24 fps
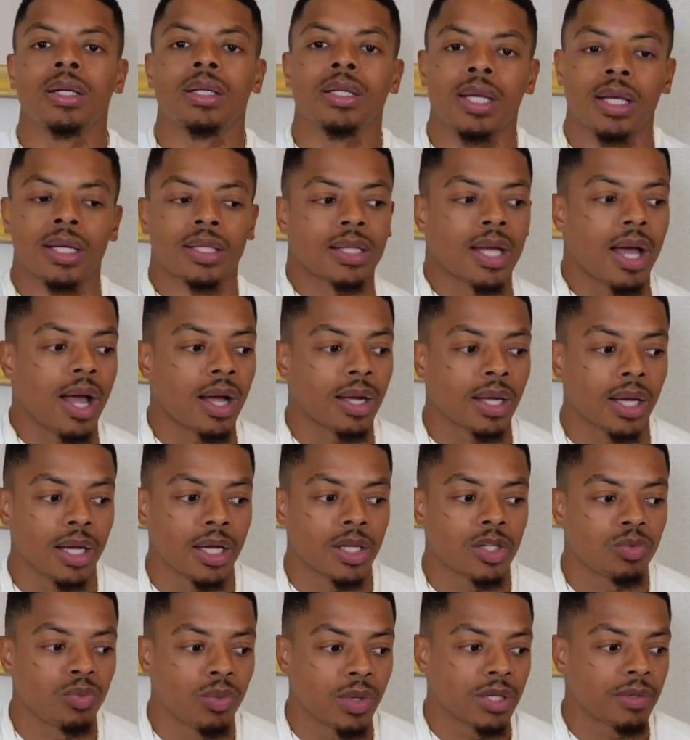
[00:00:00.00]
TikTok
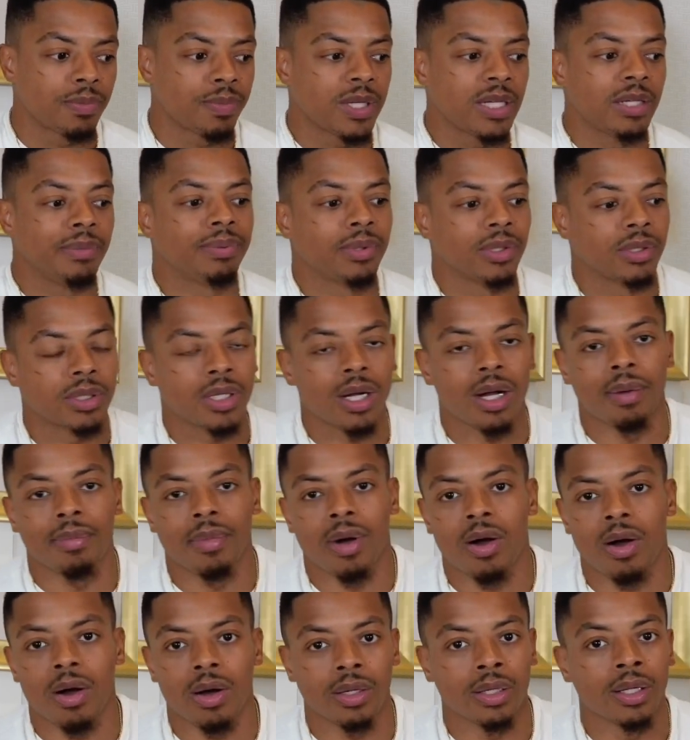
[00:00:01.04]
is when people
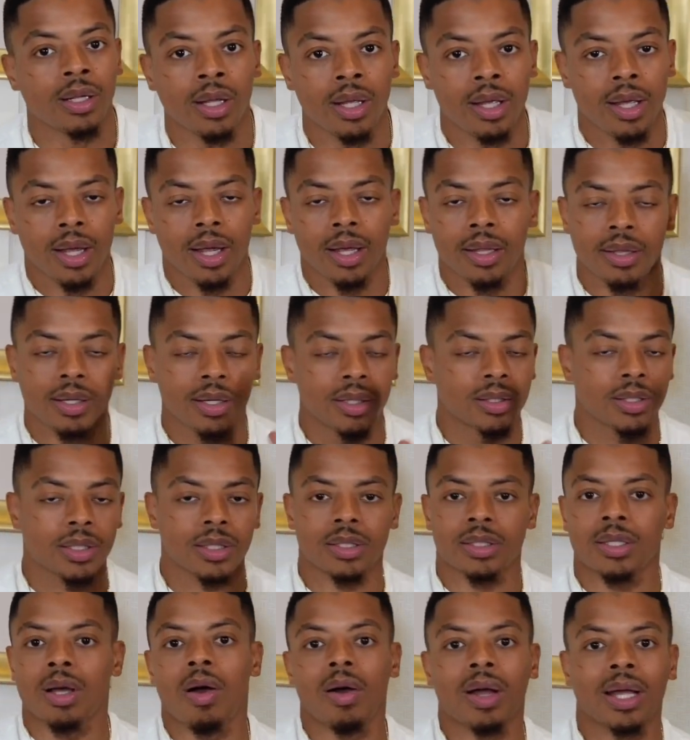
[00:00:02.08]
come on and they're
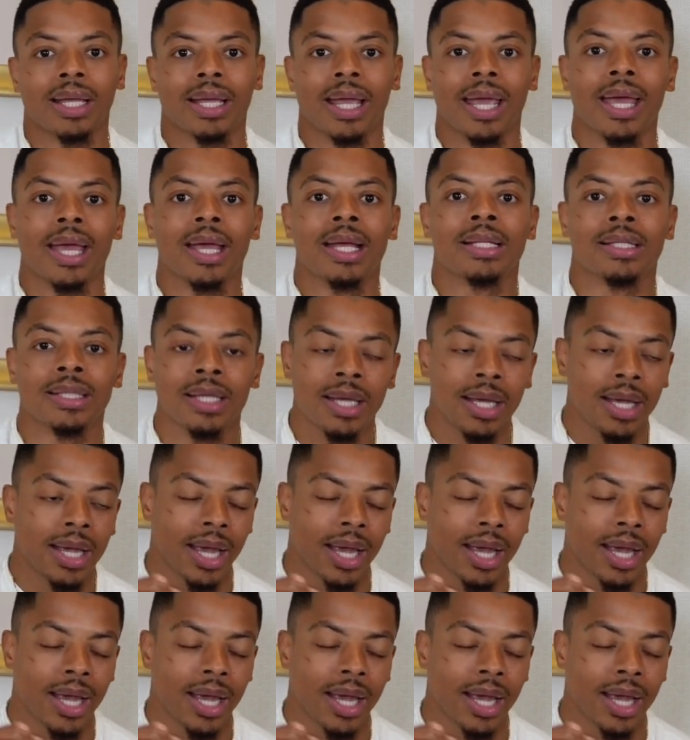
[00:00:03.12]
just talking heads